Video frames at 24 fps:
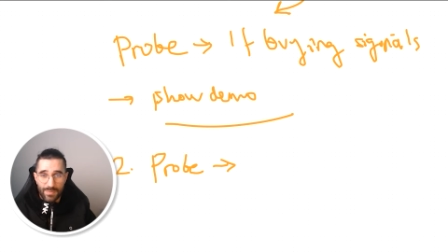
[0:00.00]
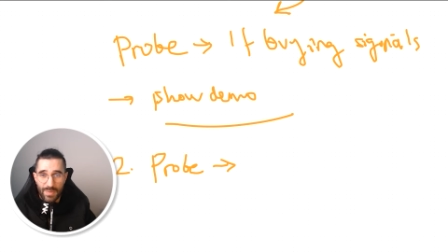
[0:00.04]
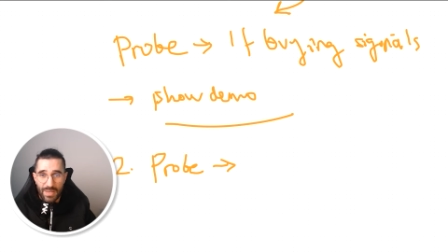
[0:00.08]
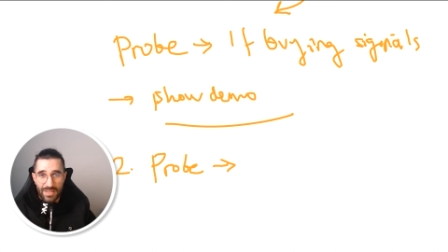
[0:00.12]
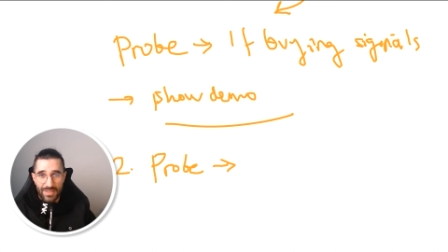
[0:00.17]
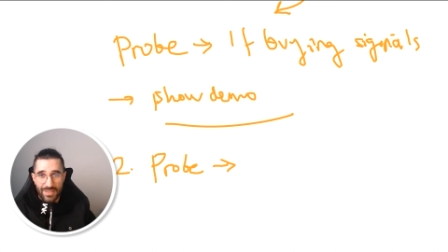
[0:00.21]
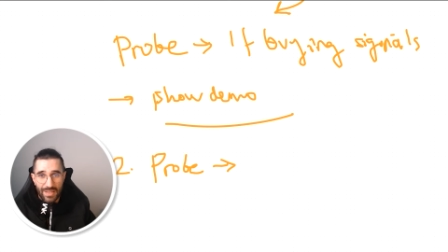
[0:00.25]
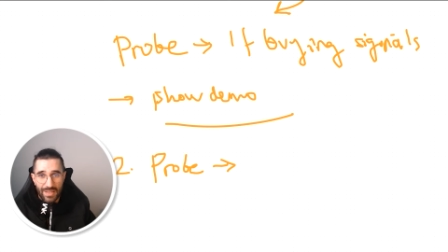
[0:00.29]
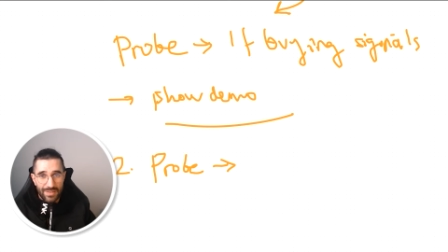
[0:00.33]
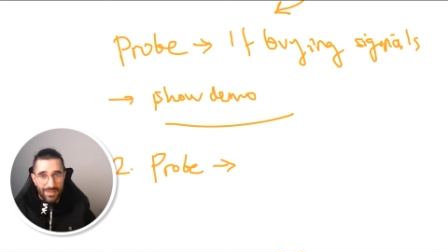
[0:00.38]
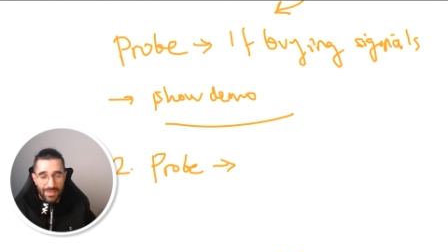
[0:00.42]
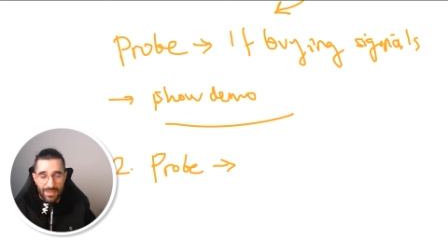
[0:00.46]
It
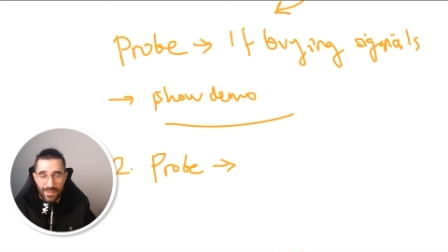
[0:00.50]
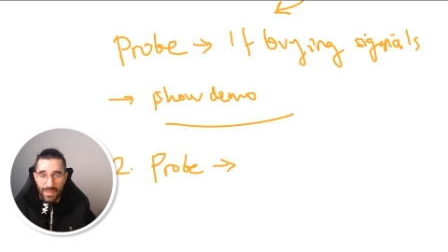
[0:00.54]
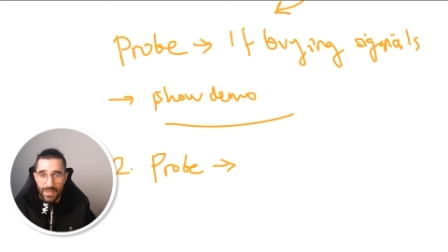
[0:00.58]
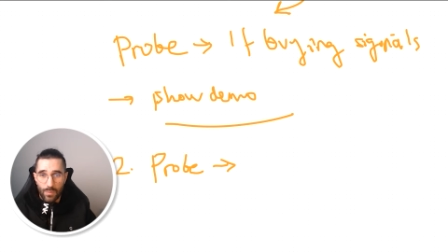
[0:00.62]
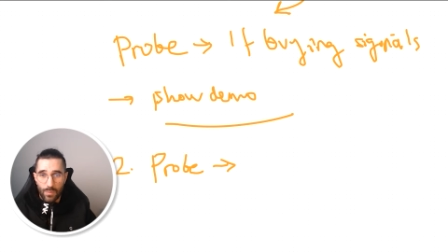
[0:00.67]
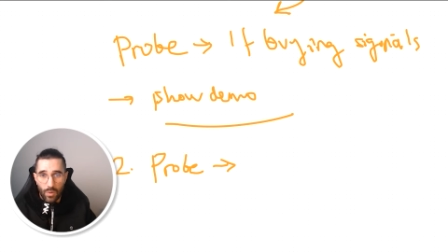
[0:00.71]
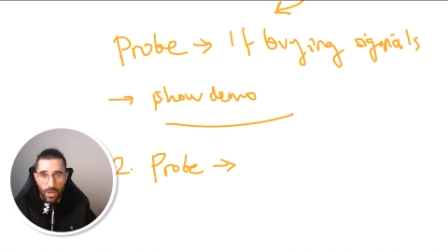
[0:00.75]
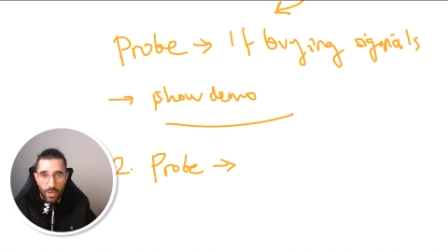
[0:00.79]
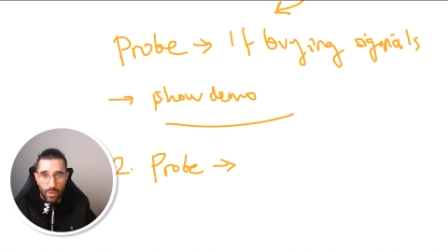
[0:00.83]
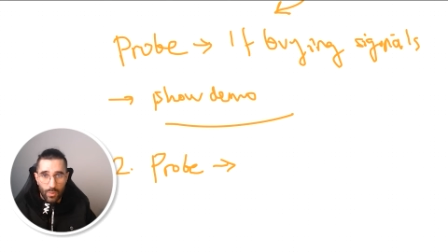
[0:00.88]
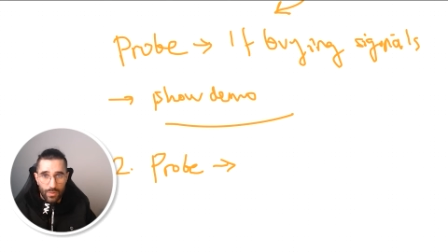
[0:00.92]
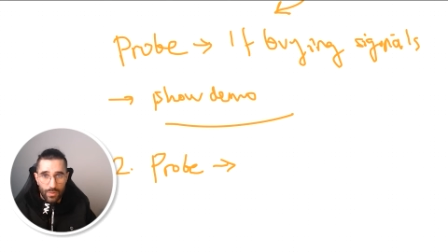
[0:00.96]
just makes
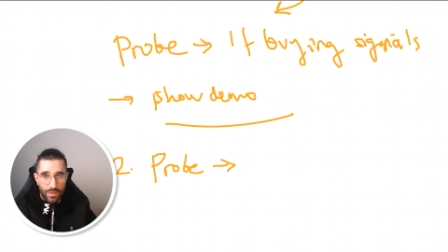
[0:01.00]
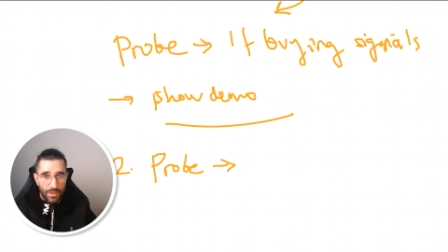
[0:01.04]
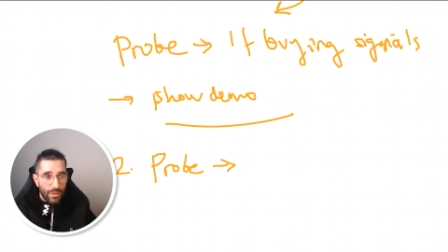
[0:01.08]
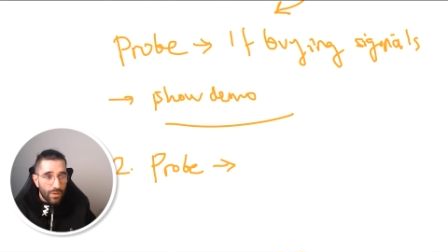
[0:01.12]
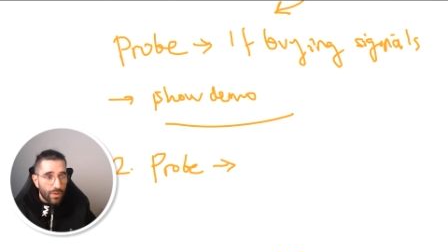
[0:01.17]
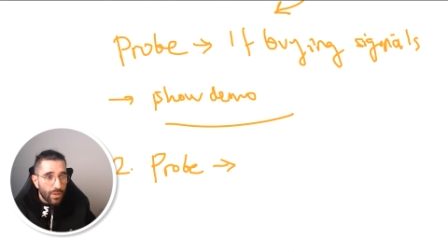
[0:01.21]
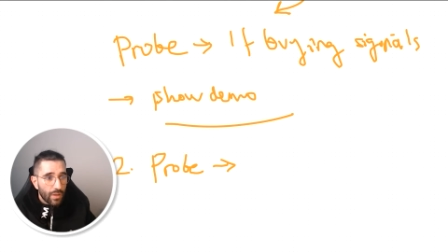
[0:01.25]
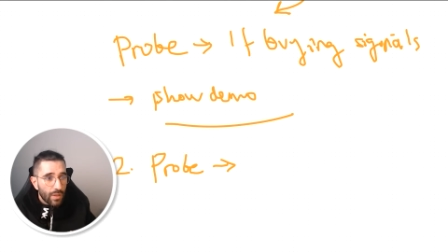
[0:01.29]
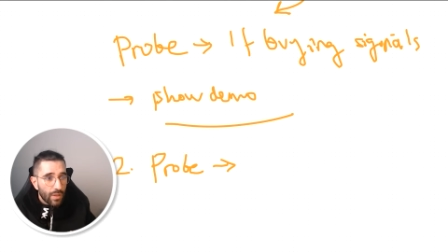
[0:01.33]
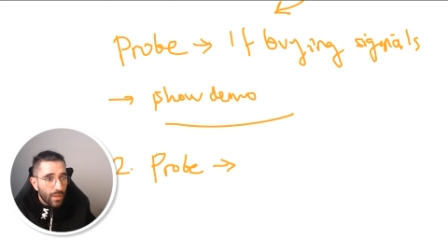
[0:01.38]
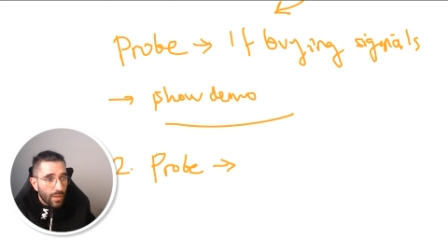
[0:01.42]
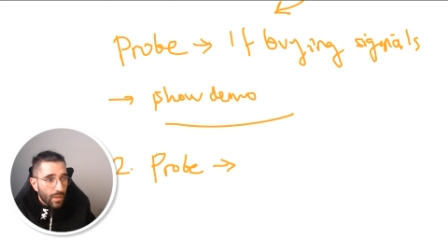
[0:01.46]
sense that they
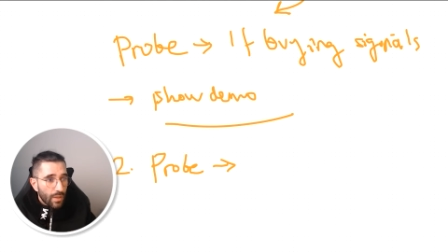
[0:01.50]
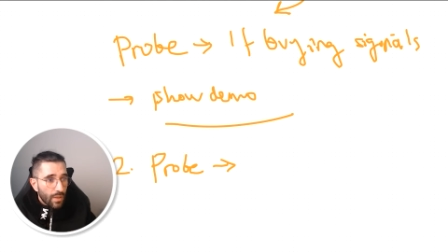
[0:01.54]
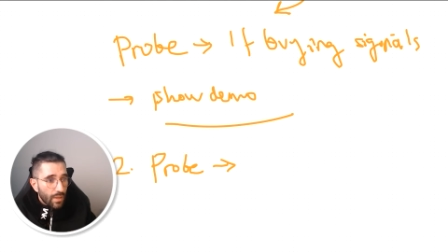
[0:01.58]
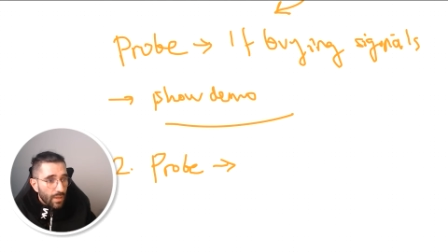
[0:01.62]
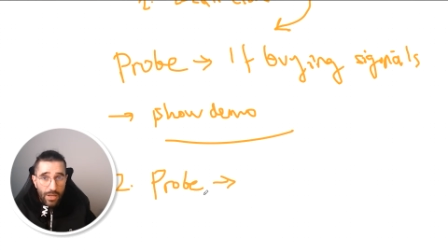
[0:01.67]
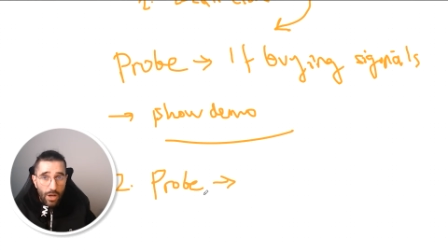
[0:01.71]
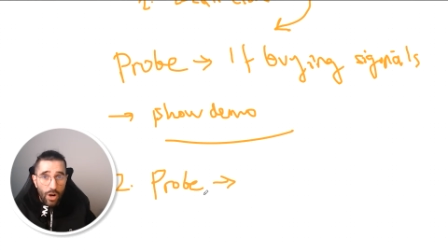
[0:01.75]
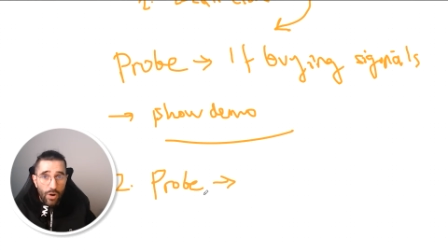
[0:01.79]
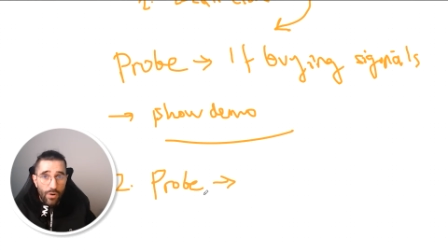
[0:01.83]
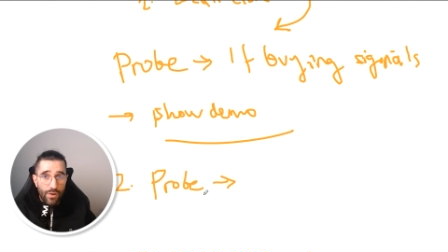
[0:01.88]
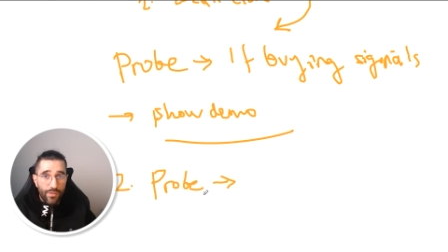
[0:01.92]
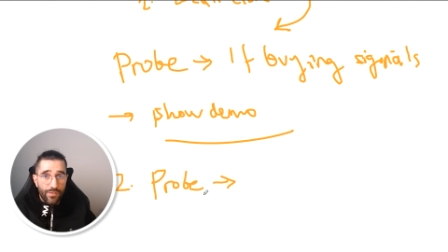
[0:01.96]
work with you.
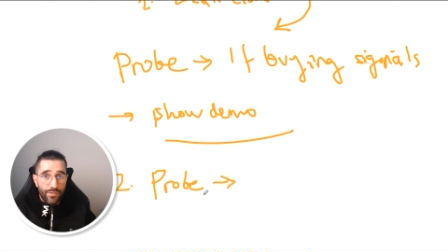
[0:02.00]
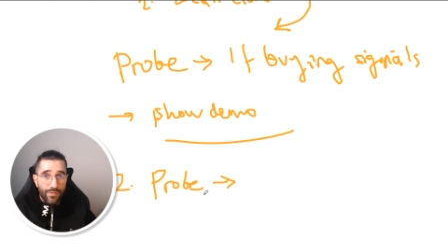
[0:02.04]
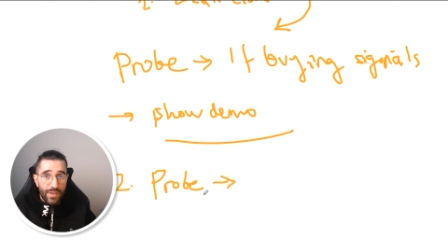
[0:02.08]
And if